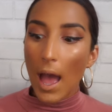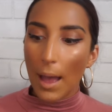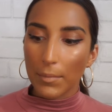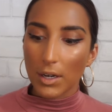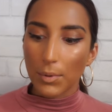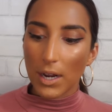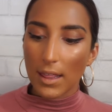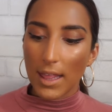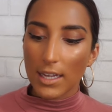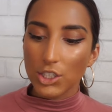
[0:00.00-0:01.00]
I'm gonna put
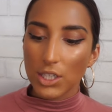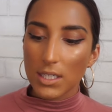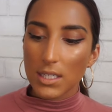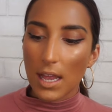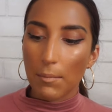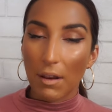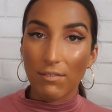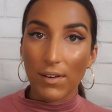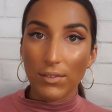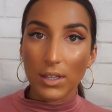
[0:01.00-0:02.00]
on lashes, and my
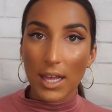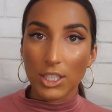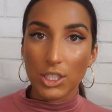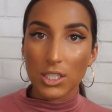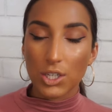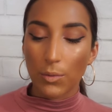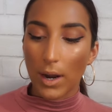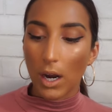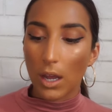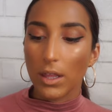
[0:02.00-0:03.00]
favorite lashes to
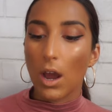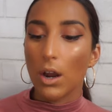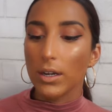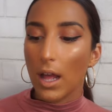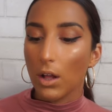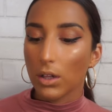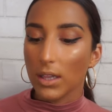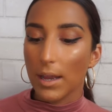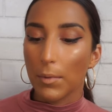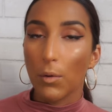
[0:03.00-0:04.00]
wear are the Ardell
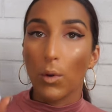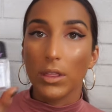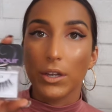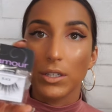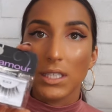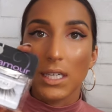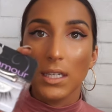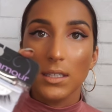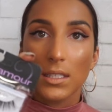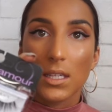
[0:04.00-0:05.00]
Glamour
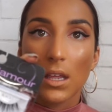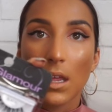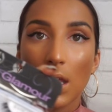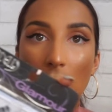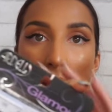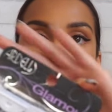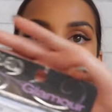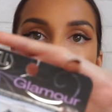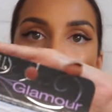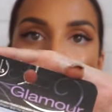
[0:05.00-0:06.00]
113s.
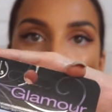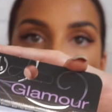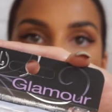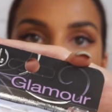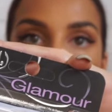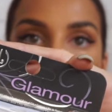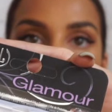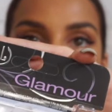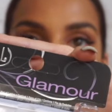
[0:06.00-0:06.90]
They're literally the